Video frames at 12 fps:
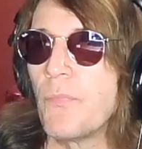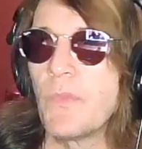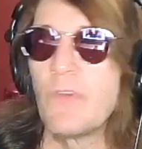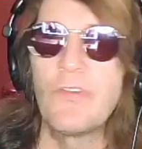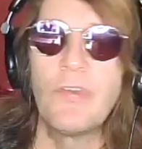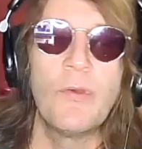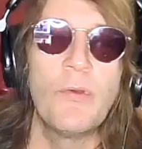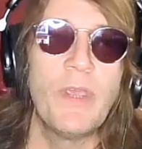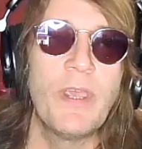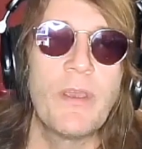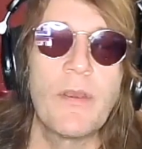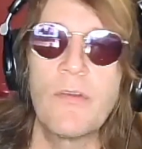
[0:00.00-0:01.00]
2
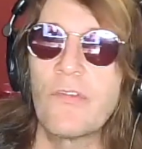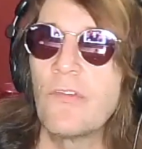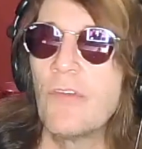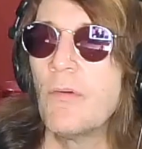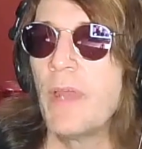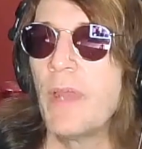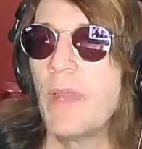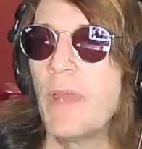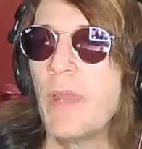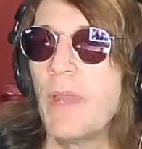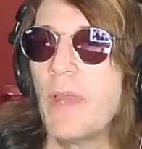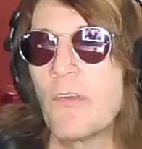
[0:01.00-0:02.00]
years,
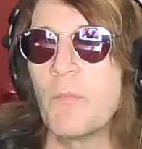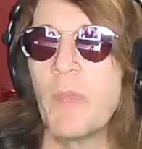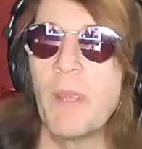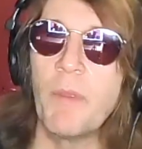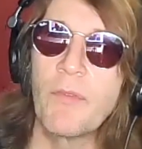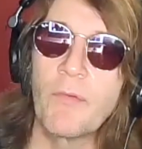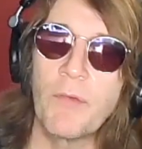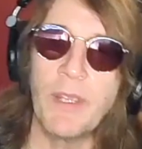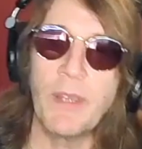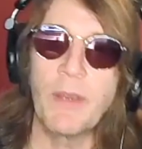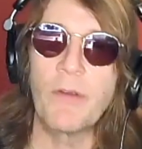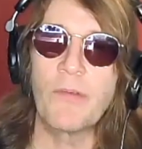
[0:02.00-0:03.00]
2.5 years, maybe
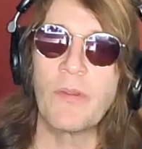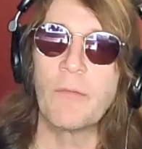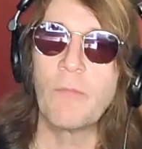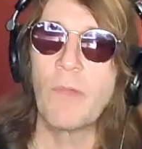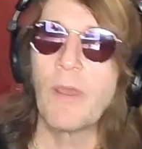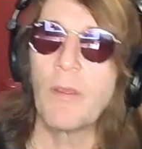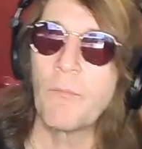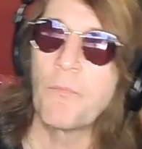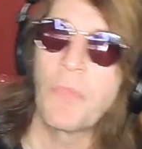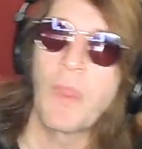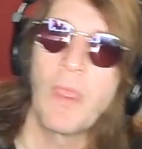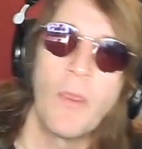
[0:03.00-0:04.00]
3 years. And
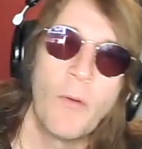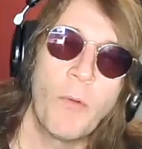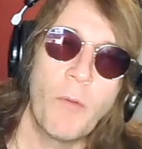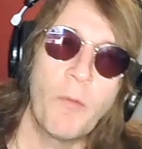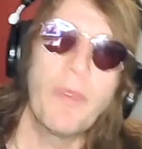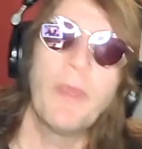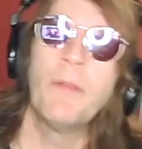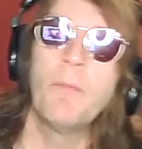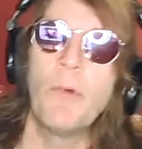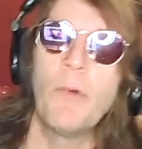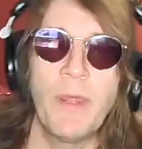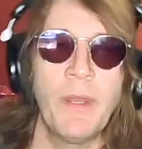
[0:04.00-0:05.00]

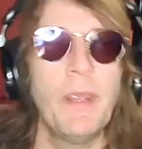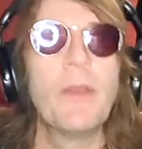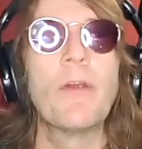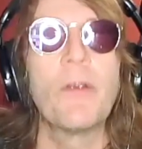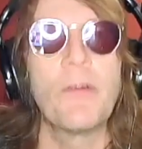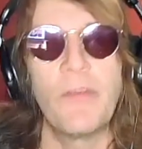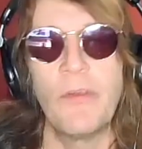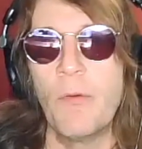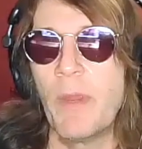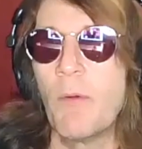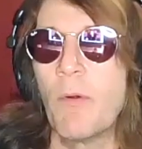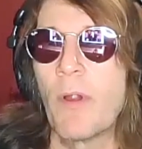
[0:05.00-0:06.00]
within a year or two,
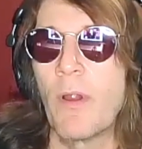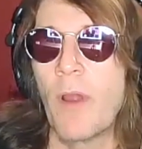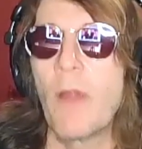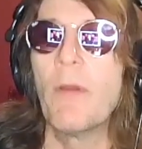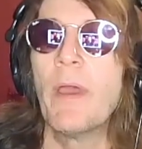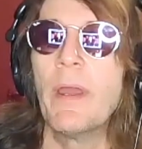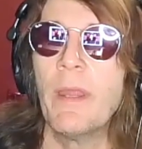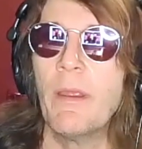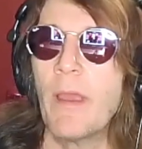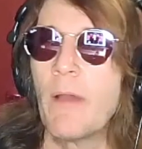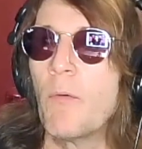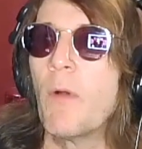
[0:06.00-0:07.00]
we were
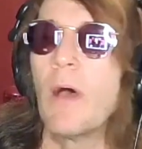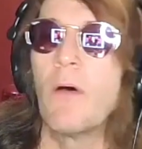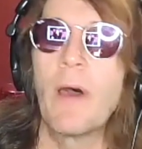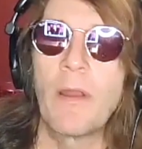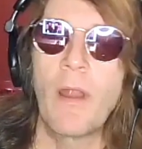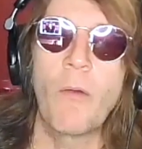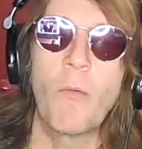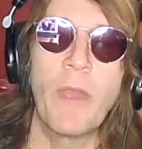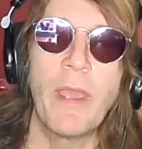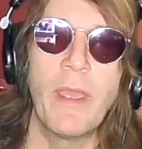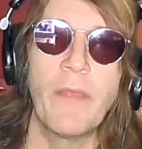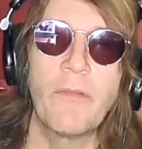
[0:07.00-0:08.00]
already well on our
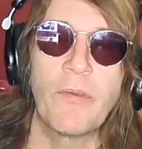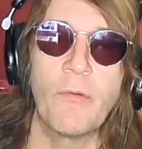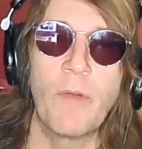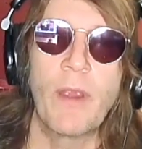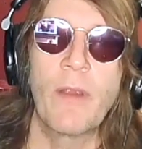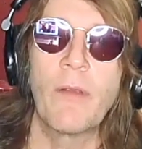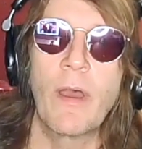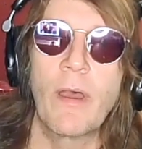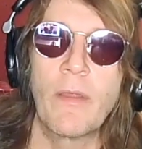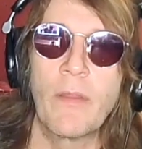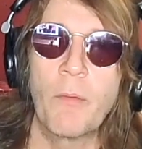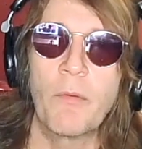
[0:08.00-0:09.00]
way to
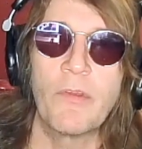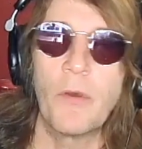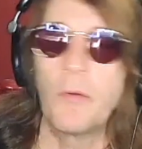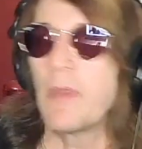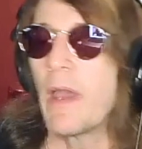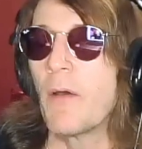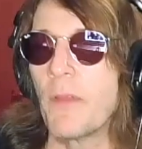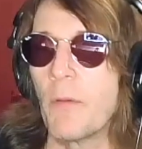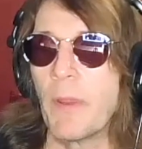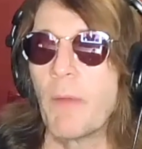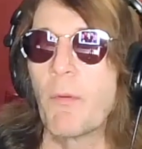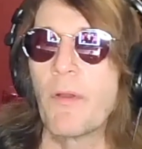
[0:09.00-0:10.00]
where there was no doubt that
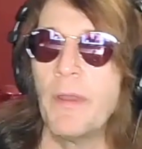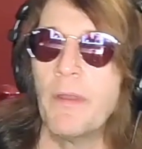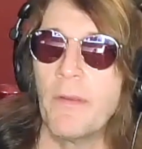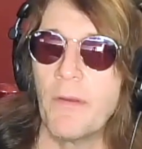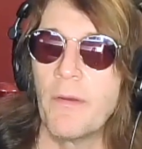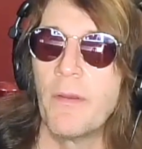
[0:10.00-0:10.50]
we were going to